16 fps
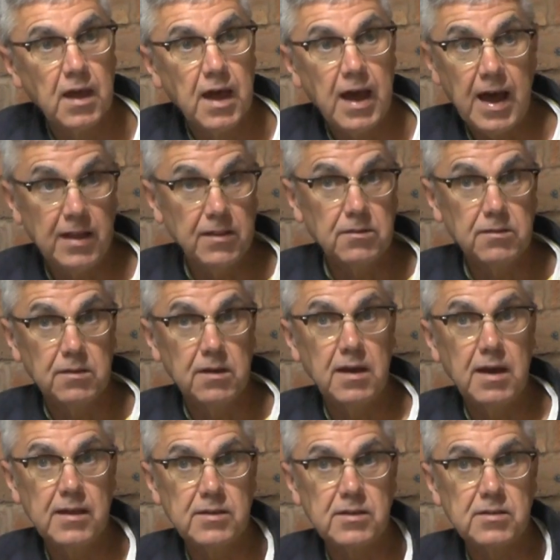and,
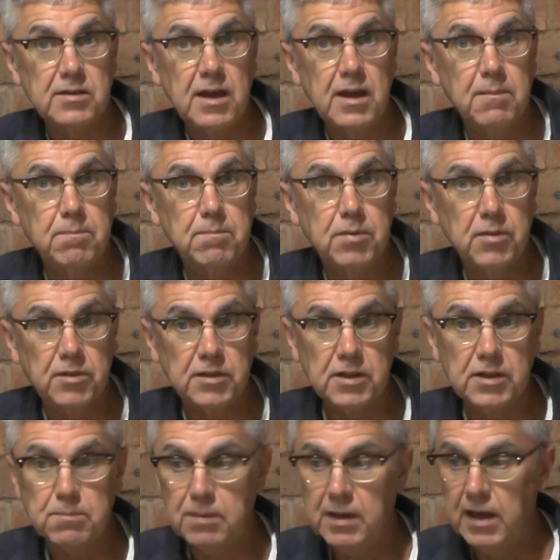as I say, put the
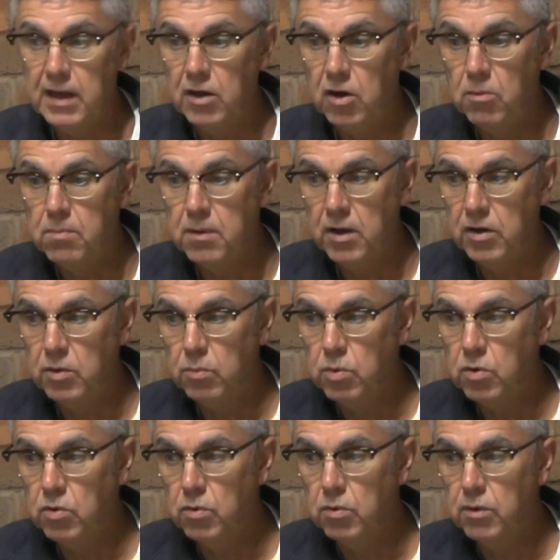display up on the
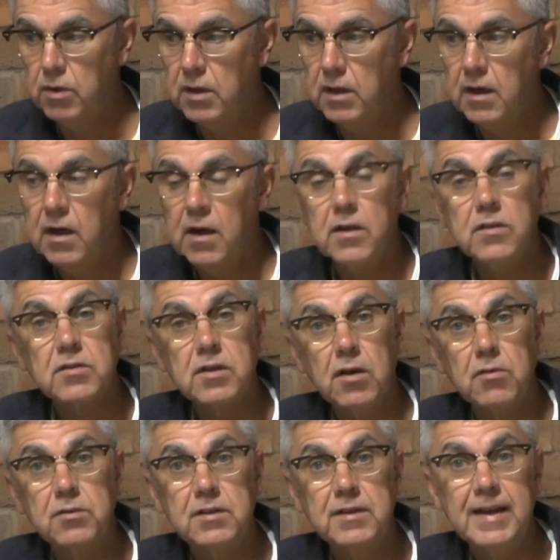wall.
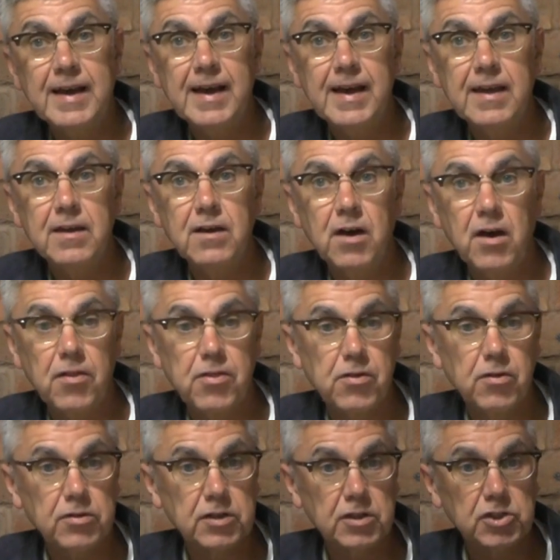So today I
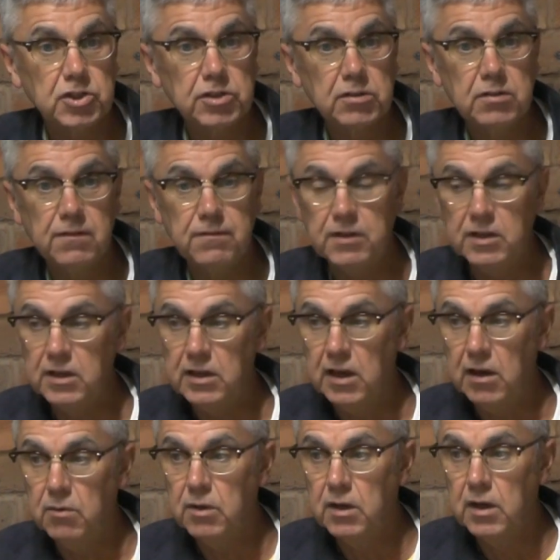thought I'd shoot a video